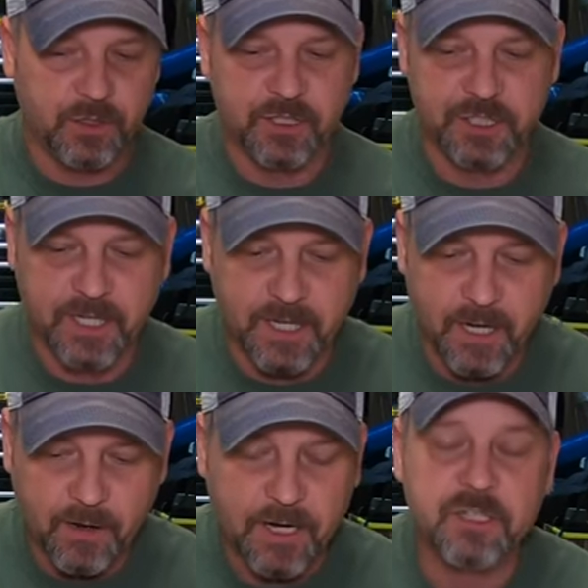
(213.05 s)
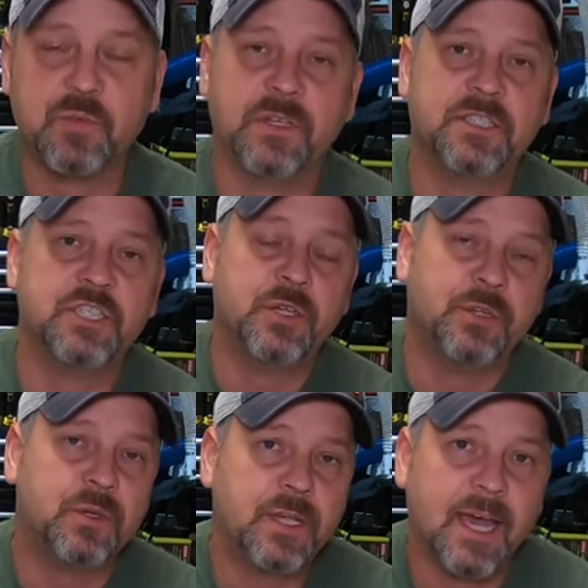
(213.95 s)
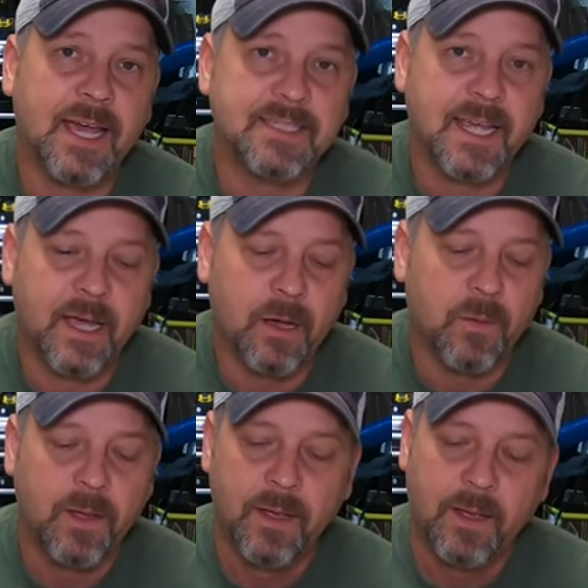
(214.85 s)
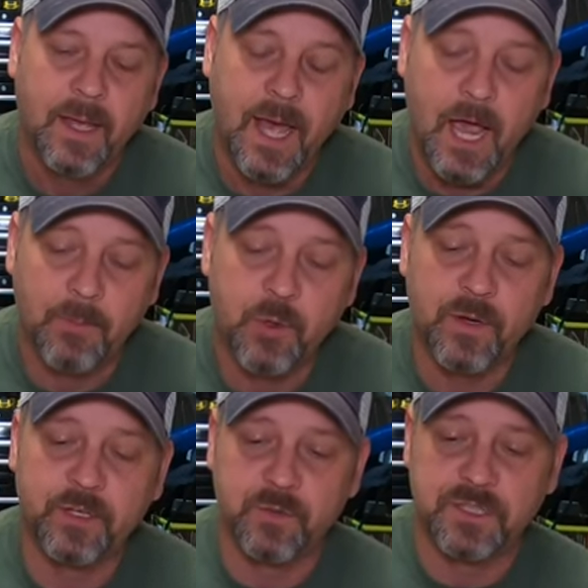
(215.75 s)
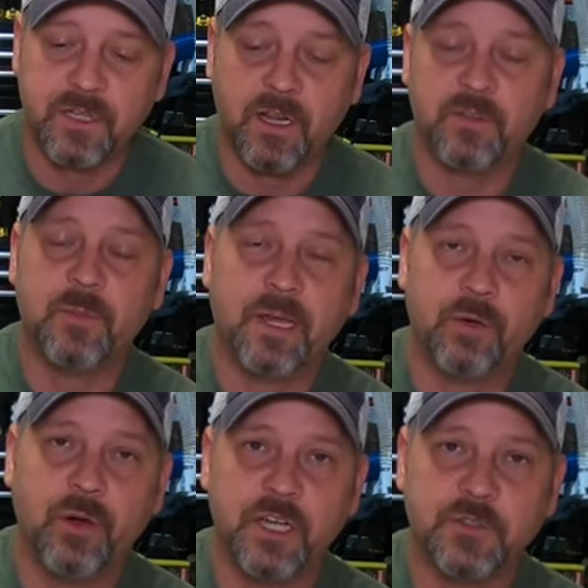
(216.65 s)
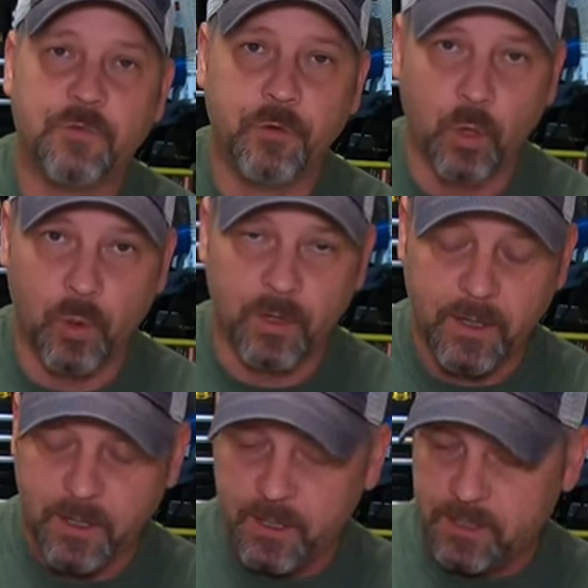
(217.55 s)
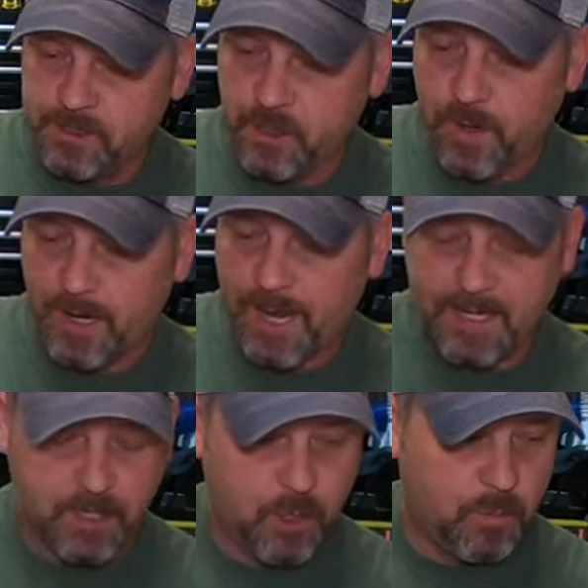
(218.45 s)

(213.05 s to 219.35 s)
can check it out. I just wanted to show you guys how I'm going to install it to my garage floor. So I had to go